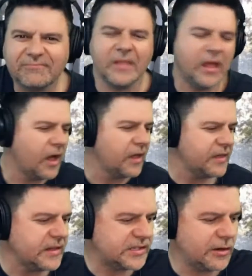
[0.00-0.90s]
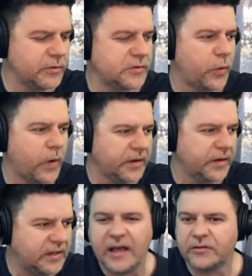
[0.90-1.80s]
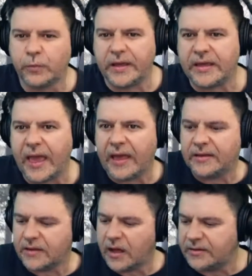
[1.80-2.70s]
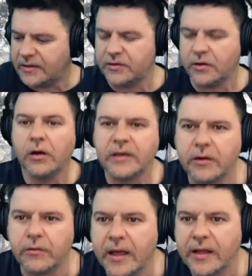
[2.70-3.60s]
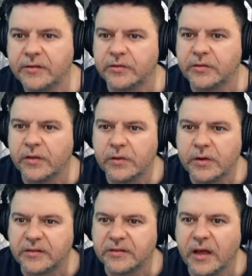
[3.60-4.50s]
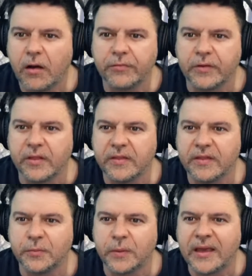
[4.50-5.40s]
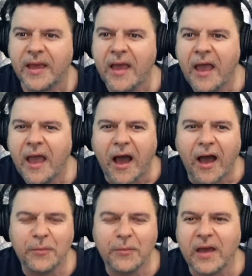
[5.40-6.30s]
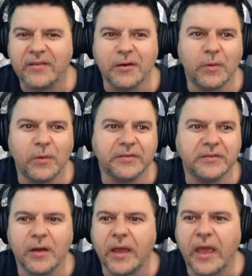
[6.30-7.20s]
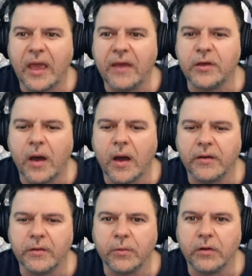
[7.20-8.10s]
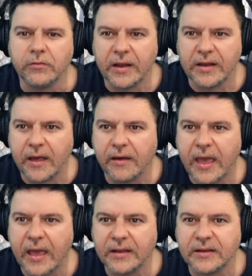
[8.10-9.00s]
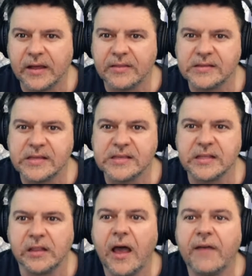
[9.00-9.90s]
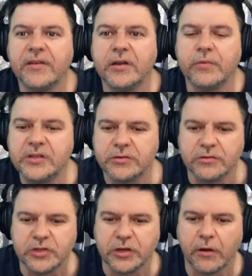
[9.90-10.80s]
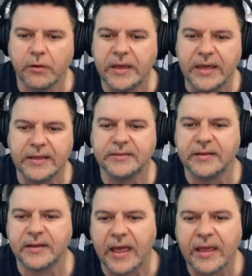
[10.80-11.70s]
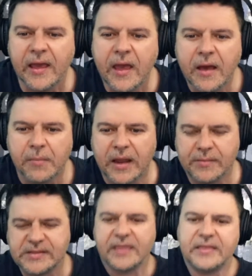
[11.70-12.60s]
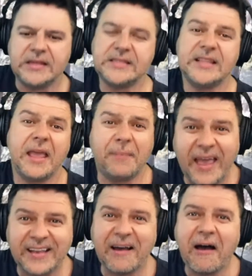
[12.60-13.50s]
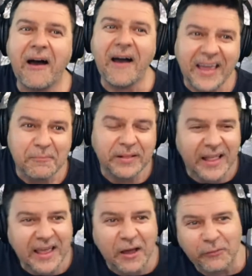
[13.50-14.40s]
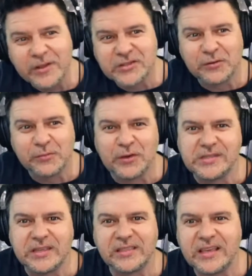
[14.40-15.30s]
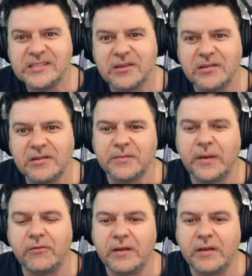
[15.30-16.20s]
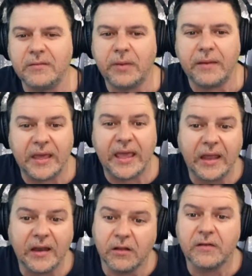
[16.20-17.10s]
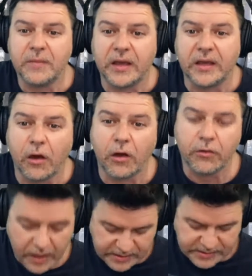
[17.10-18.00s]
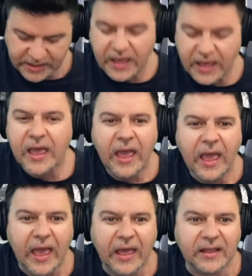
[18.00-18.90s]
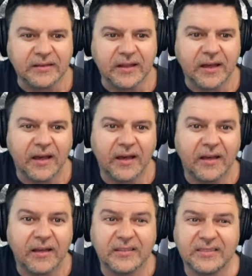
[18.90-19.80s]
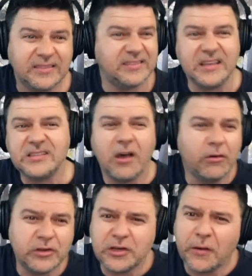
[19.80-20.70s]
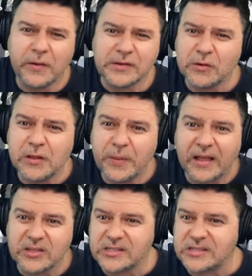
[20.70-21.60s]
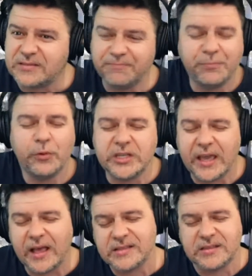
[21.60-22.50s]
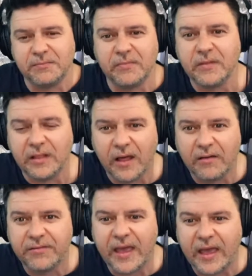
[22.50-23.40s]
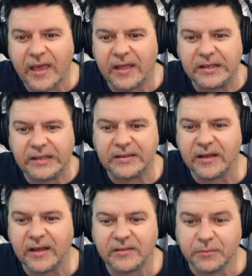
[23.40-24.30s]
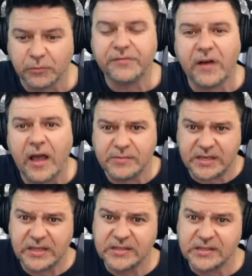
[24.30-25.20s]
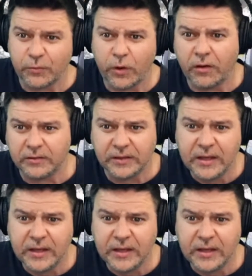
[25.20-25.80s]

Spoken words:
I think that song was requested last week and I did not get around to it, so I thought I'd start off with it this week. I hope you're having a wonderful time wherever you are in the world right now. And this is a live and original show here today. My name is Anthony Snape and I play original music. These songs have been written by me and a lot of my co-writers. And this whole show is all about just pushing out some love and some good vibes into the world.